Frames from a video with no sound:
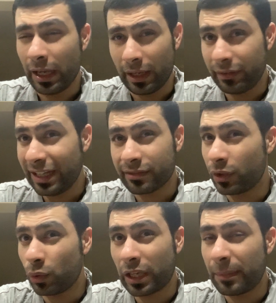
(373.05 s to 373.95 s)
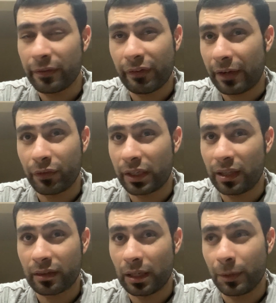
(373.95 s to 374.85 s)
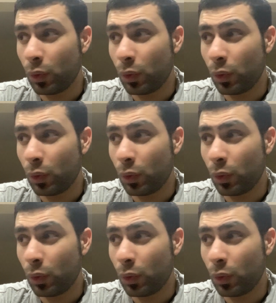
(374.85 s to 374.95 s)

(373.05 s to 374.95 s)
And that's no gimme fight for Keith Thurman.